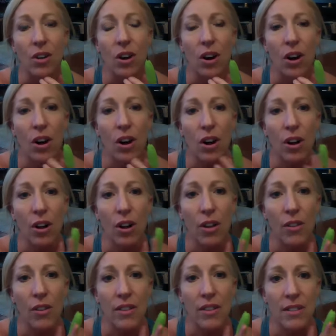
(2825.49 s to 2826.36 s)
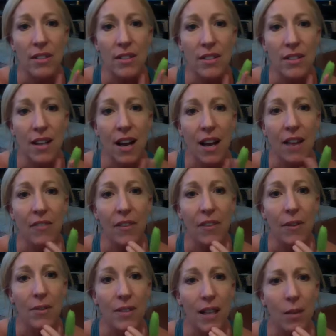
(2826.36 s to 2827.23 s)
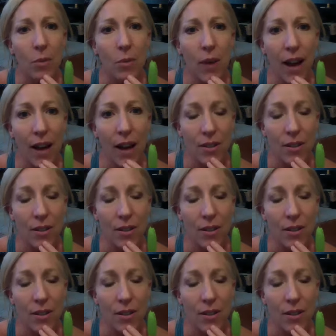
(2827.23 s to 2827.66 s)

All this stuff. I was like, wow,